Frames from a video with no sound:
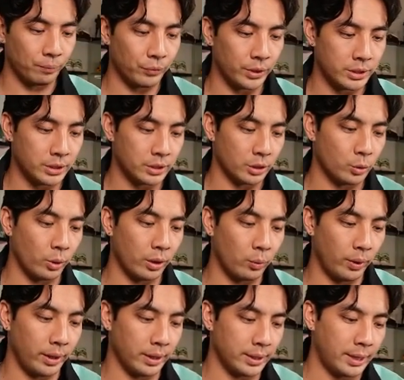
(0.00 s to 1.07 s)
This is a great
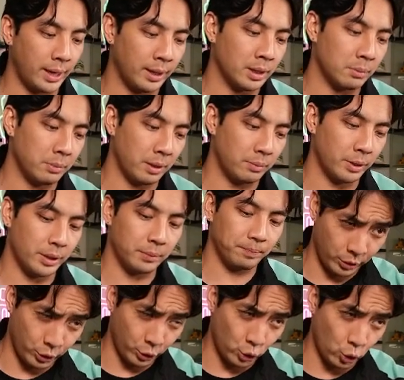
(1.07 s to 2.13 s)
way to gain the memory
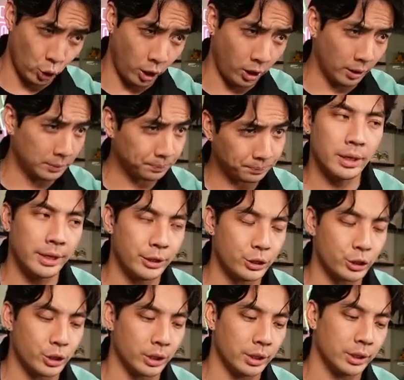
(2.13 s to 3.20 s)
to draw
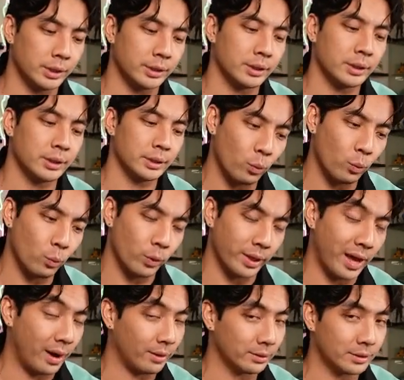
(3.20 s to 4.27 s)
each turn
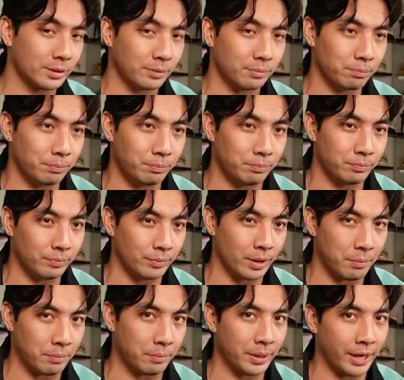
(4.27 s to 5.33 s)
without
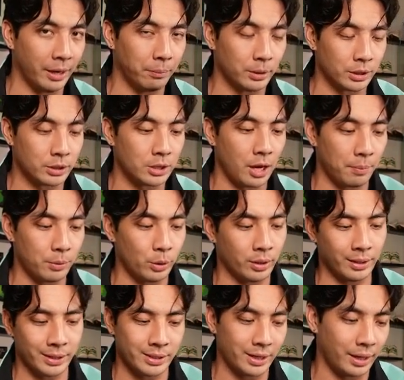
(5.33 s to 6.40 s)
them being able to stop you
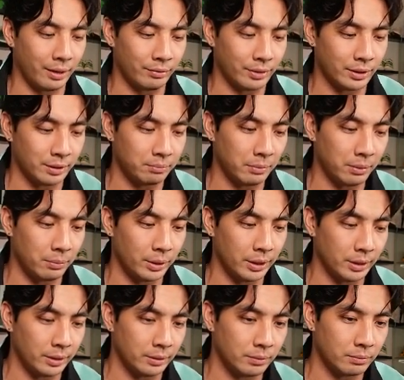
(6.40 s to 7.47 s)
unless they have a
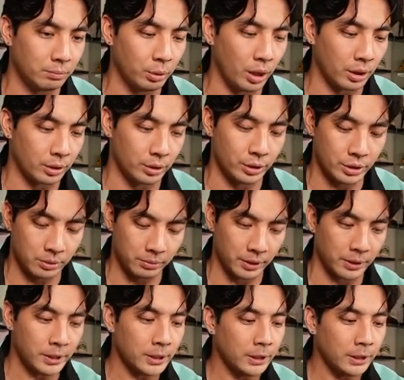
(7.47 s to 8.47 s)
memory blocker or something.